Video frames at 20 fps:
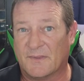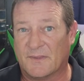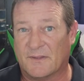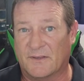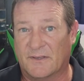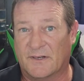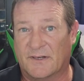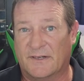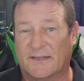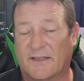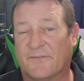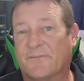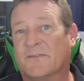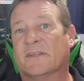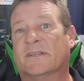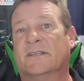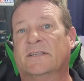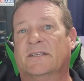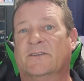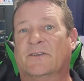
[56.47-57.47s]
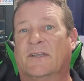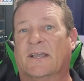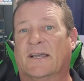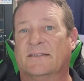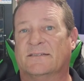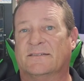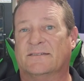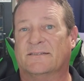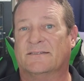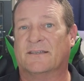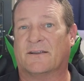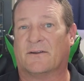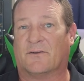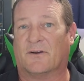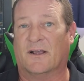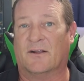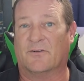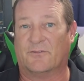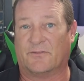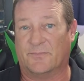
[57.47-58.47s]
I'm going to definitely need you guys to stick
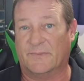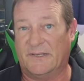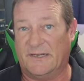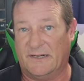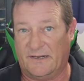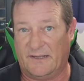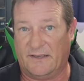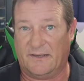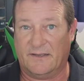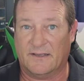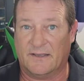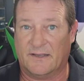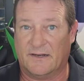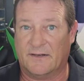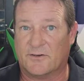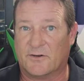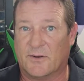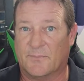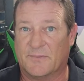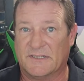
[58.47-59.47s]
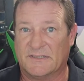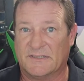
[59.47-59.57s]
around with me today on Intrepid